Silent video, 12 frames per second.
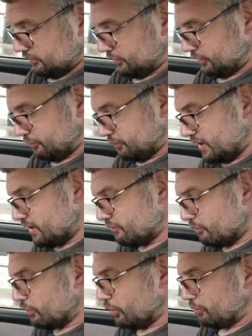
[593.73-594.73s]
drive me
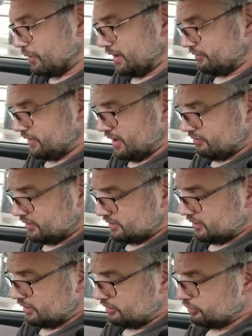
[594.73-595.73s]
even more mad than having
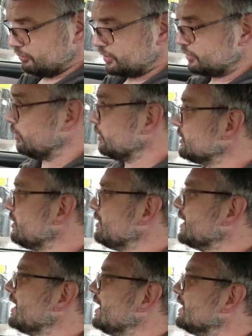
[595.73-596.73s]
slightly rubbish ones. I mean,
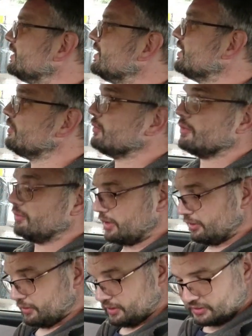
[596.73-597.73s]
I can actually see where I'm
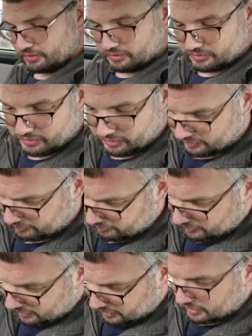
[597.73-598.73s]
going, so it's not
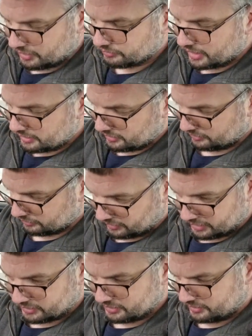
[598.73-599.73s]

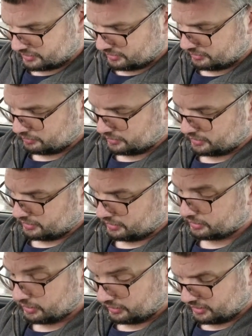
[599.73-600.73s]
horrendous, but
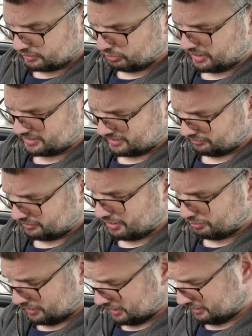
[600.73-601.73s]
unlike this plastic
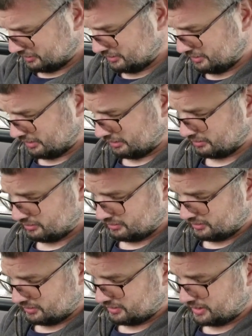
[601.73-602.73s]
wrapping. Ugh,
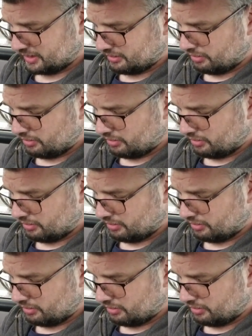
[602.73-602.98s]
get